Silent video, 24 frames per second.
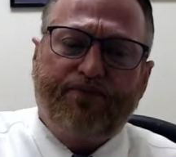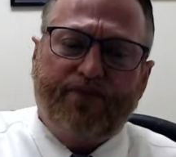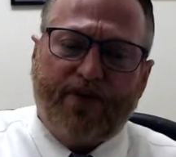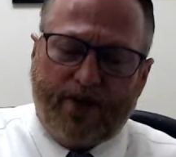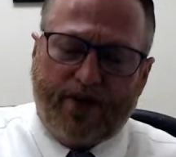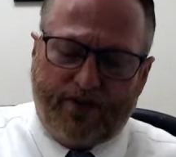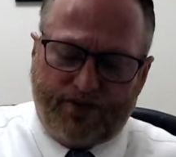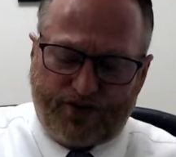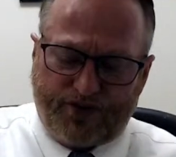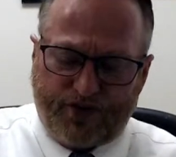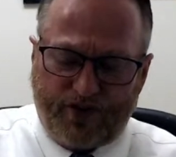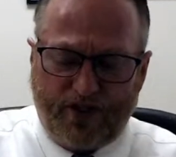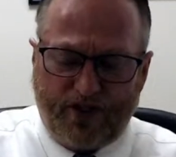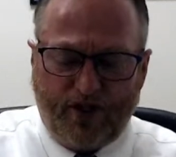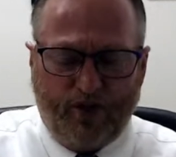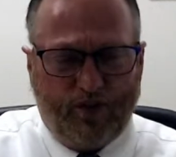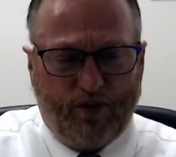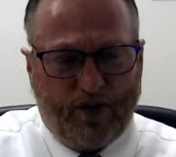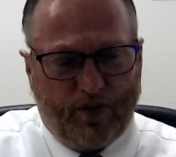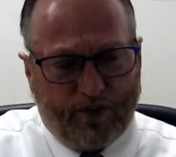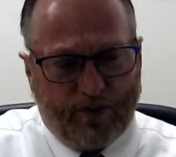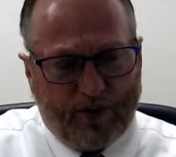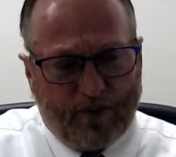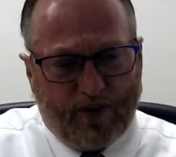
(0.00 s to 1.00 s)
So you know what
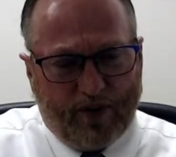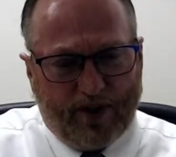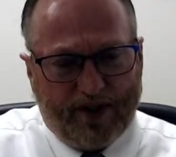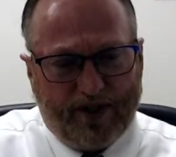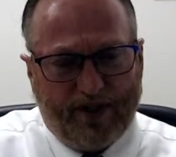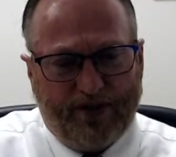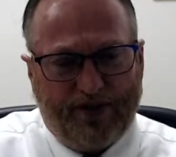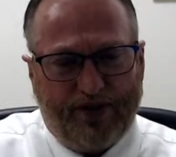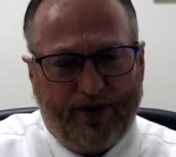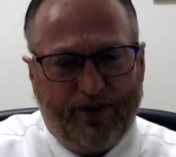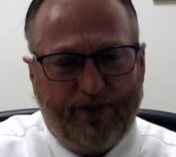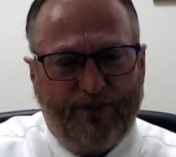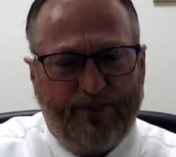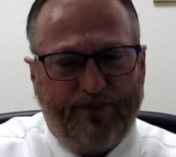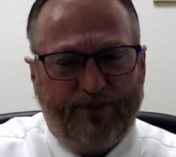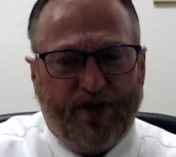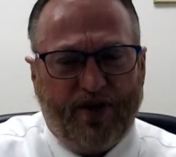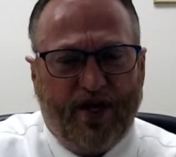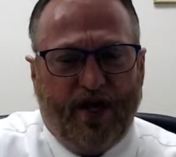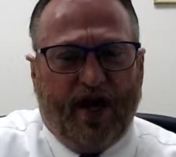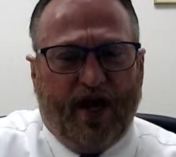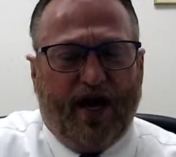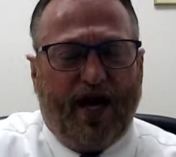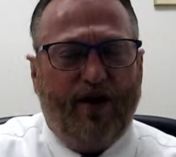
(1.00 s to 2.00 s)
we want to do?
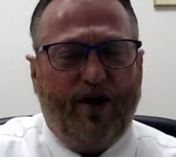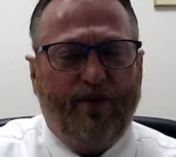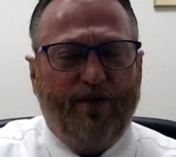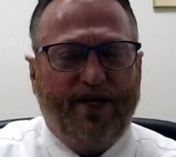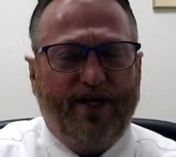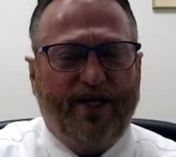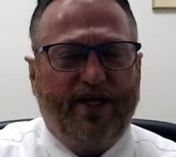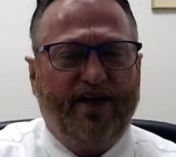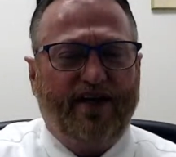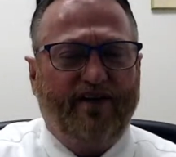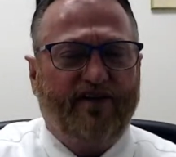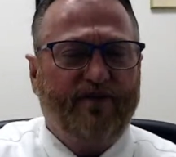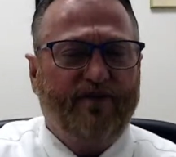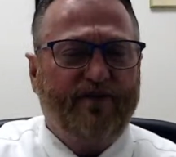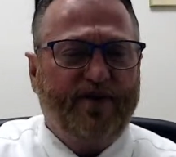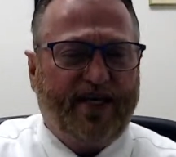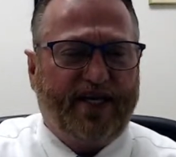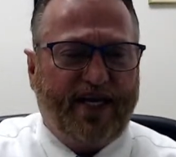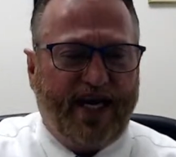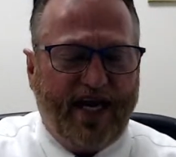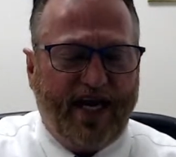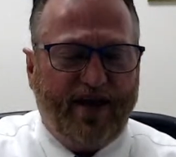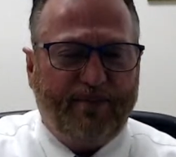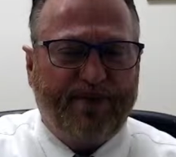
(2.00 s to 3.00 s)
I want to give them the
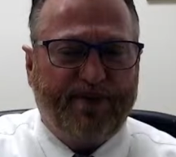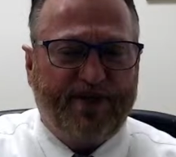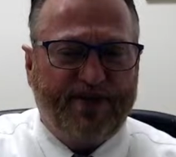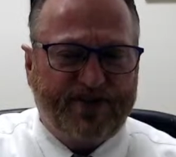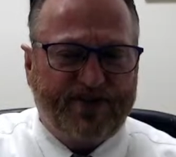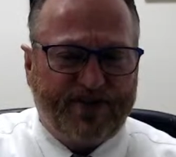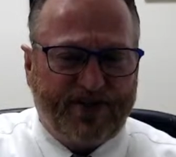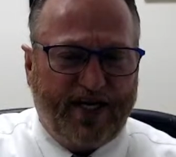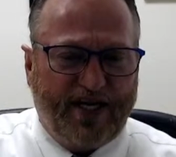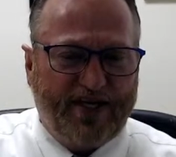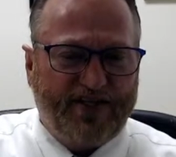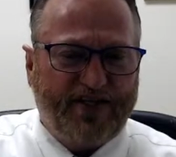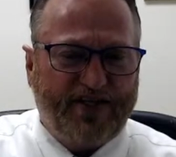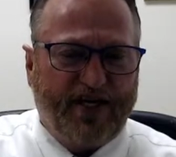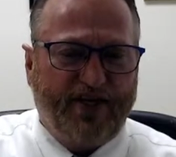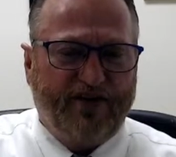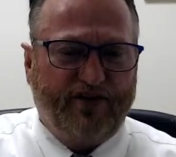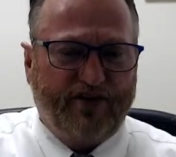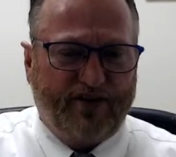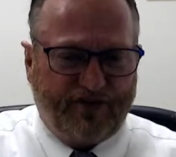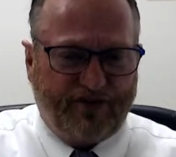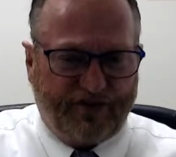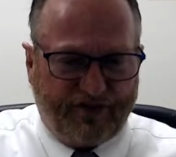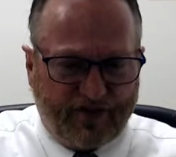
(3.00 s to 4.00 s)
camping sites under the
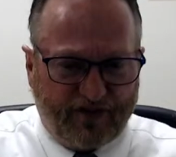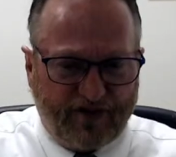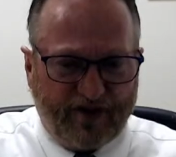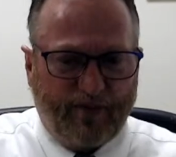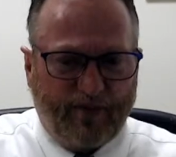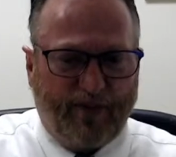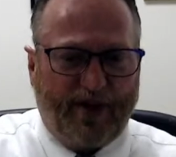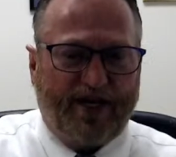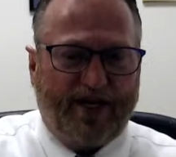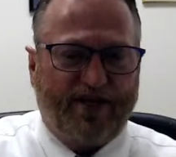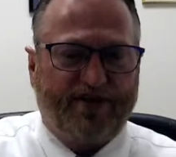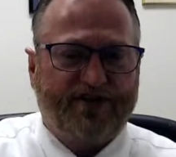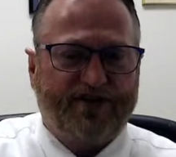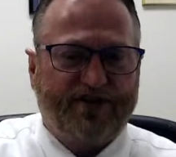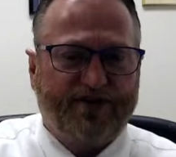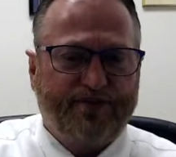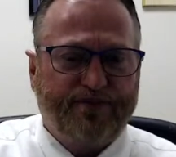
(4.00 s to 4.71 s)
freeways.